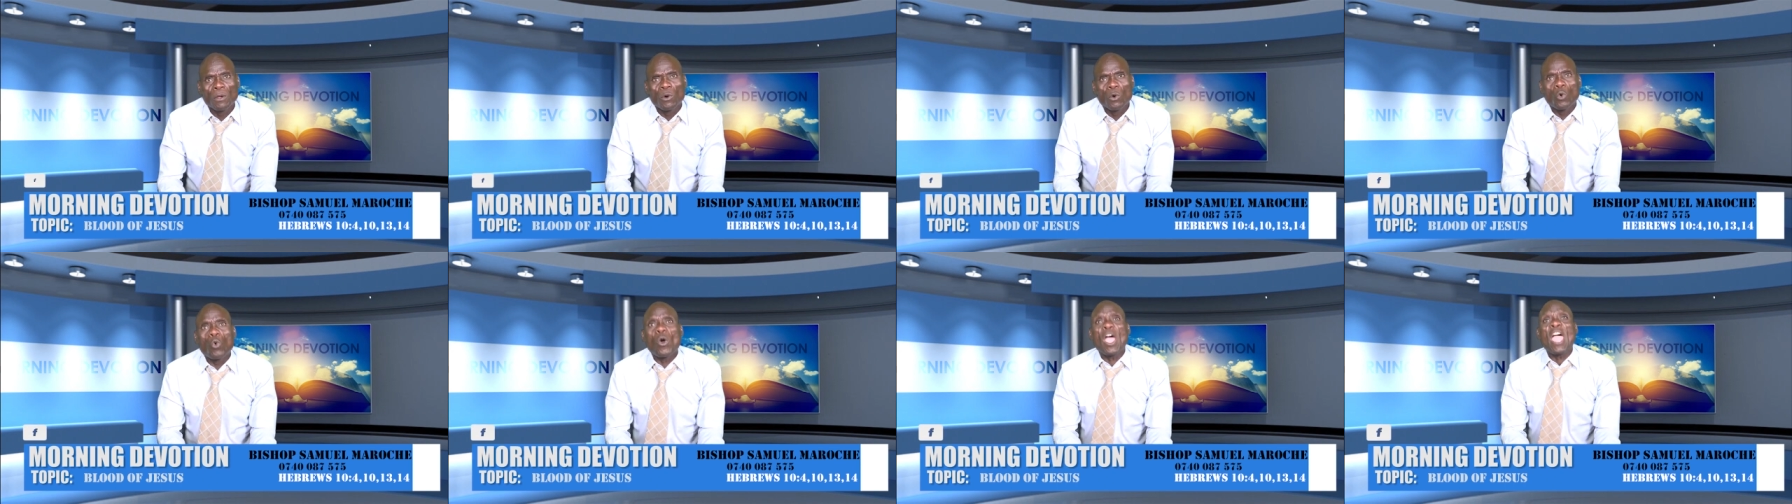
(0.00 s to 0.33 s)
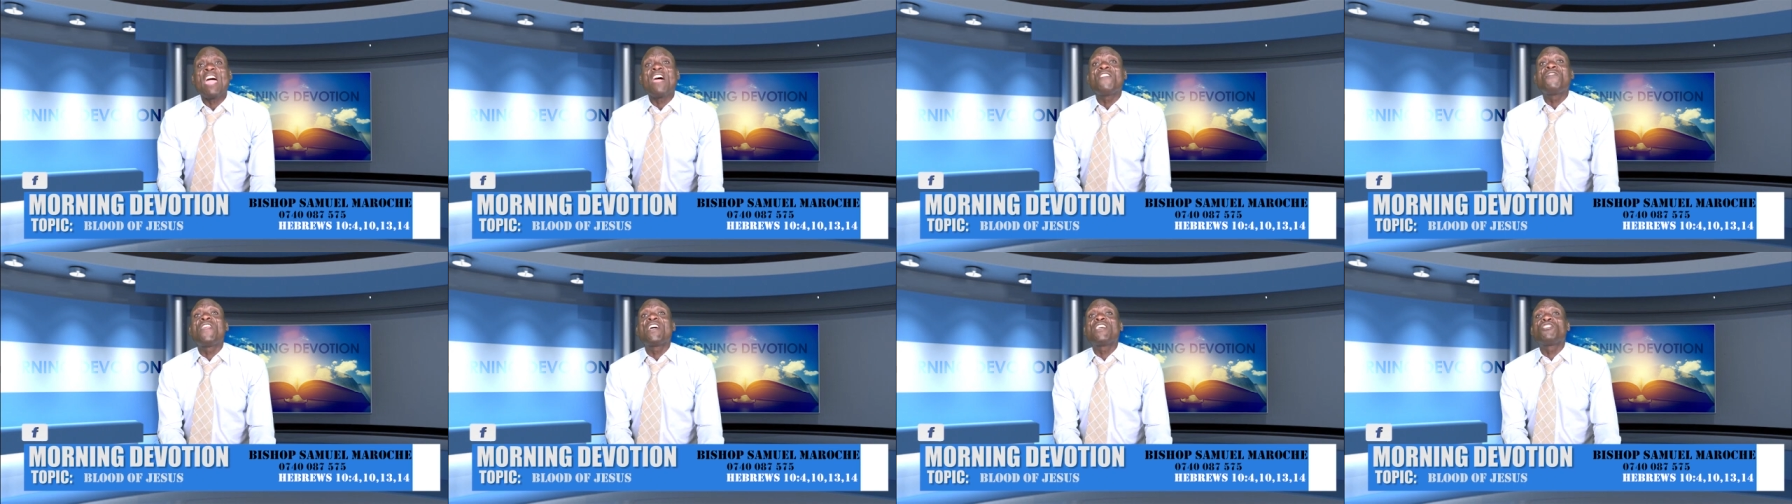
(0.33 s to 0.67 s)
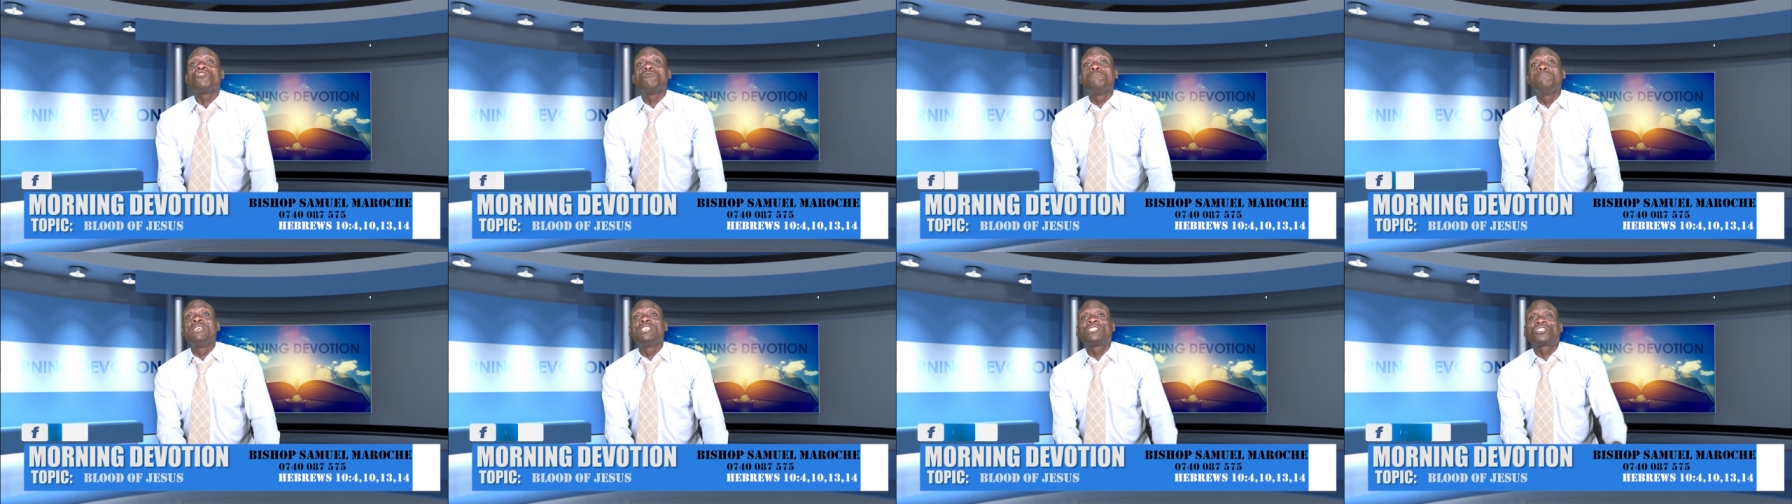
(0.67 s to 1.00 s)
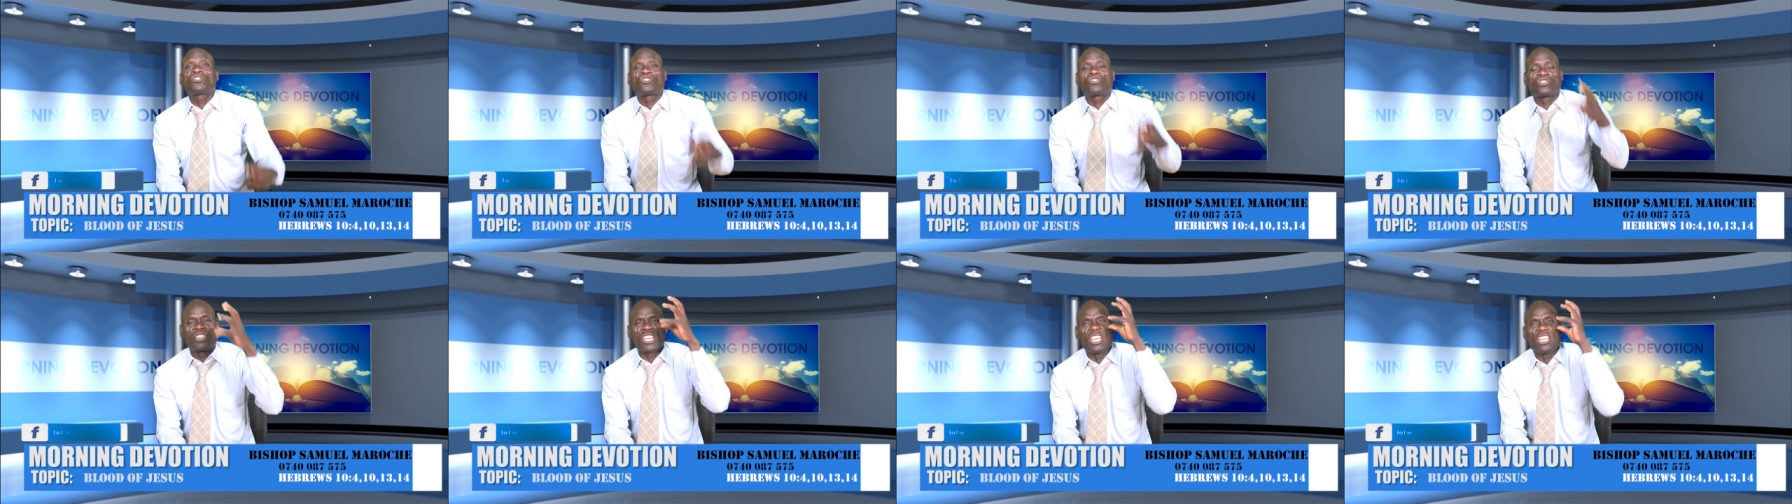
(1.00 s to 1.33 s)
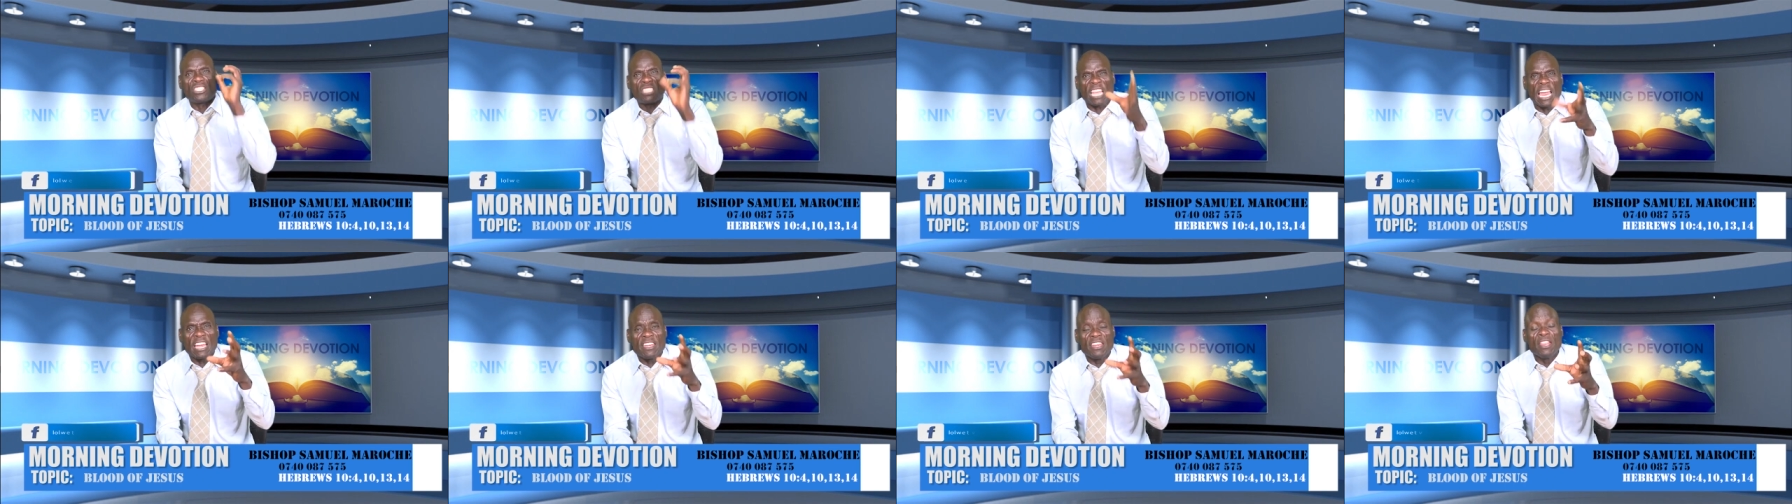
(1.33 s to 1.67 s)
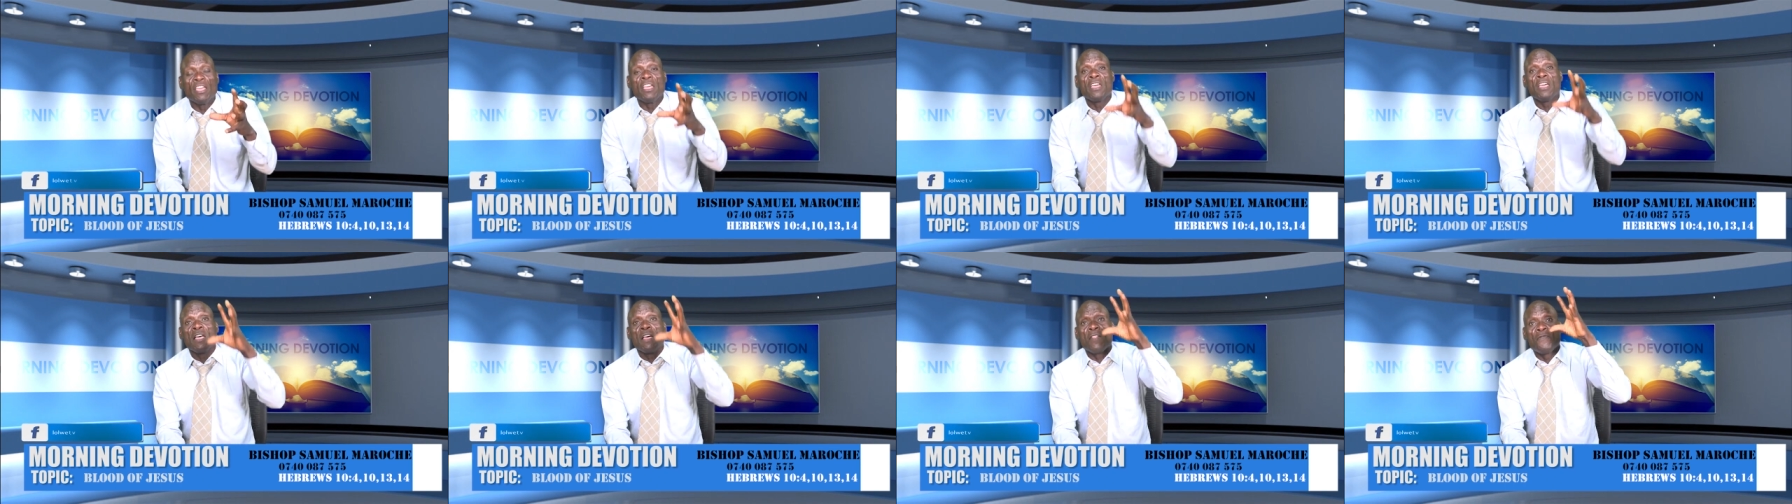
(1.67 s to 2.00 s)
whether you
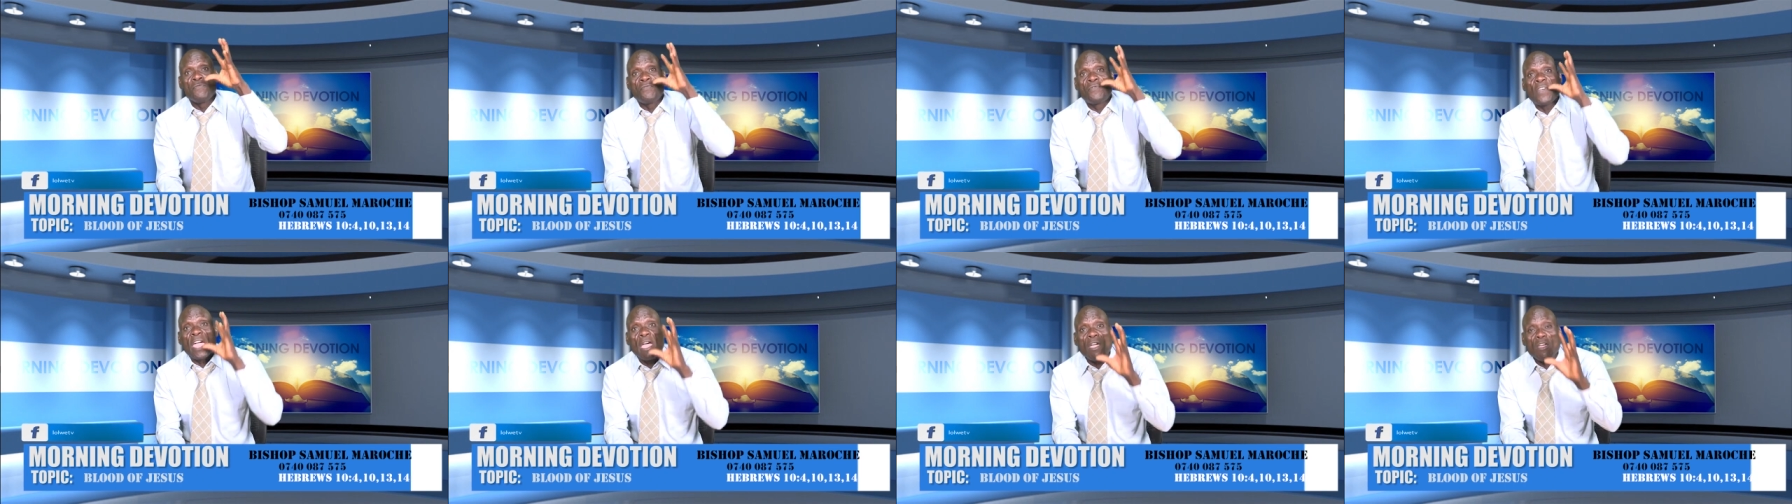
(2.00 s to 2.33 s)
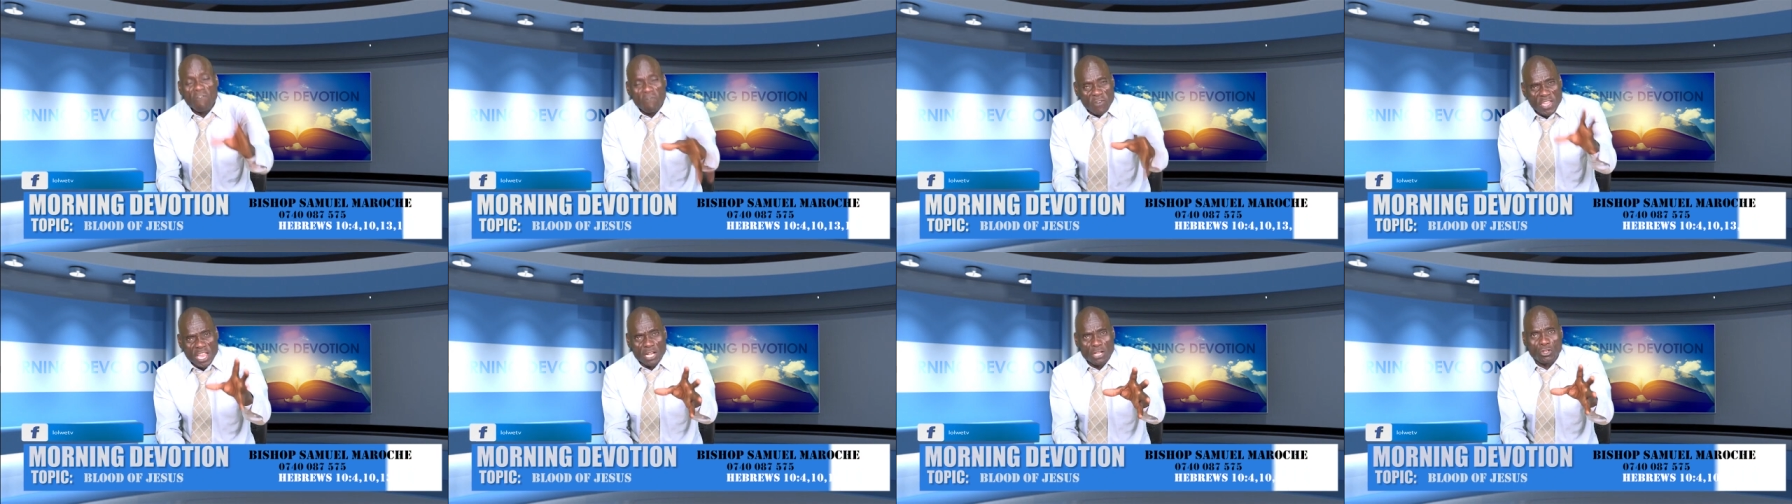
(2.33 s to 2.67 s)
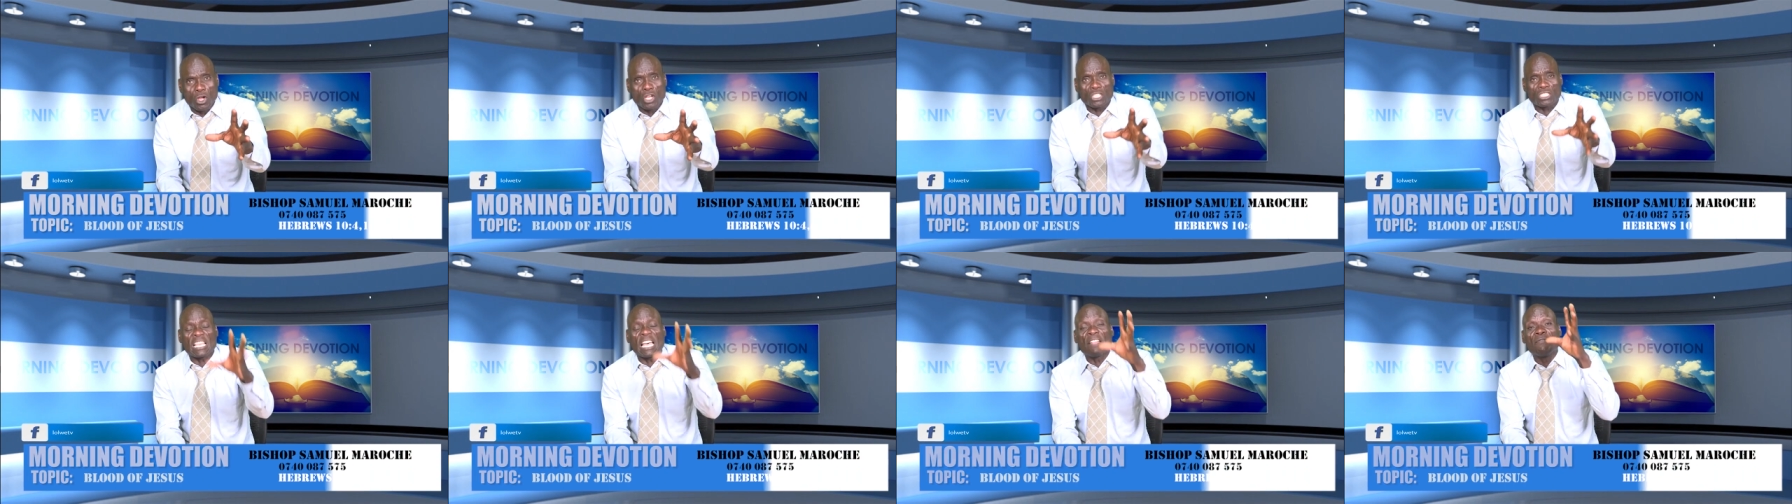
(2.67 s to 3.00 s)
mistreated the widows